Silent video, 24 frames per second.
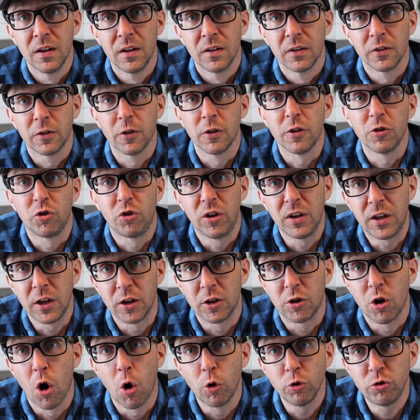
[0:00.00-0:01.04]
so that she
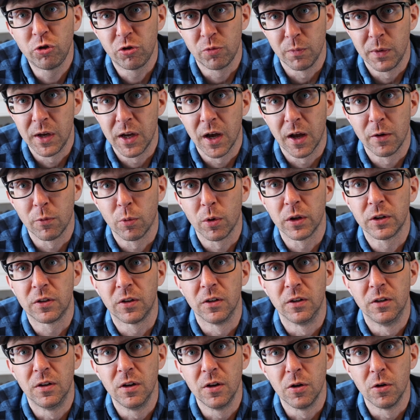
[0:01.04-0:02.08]
could coach me on what
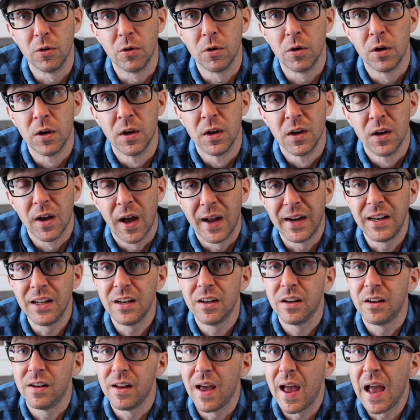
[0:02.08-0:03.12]
to do. I
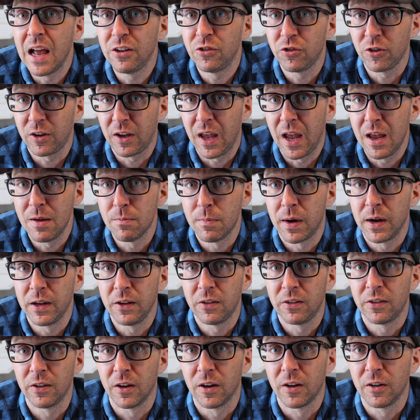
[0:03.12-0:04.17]
needed to educate
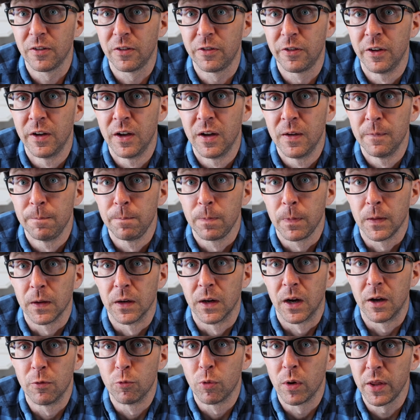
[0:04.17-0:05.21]
myself
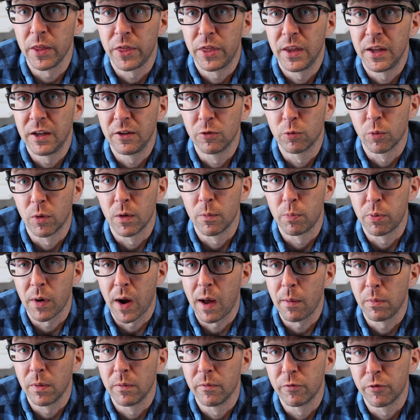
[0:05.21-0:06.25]
on what things were a
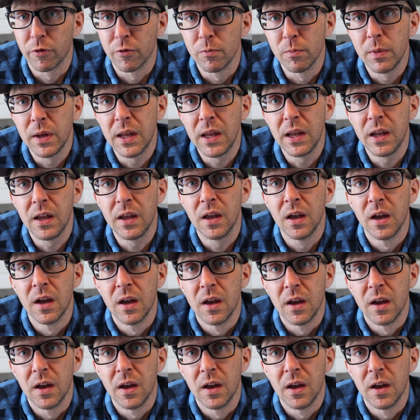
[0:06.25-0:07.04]
problem for me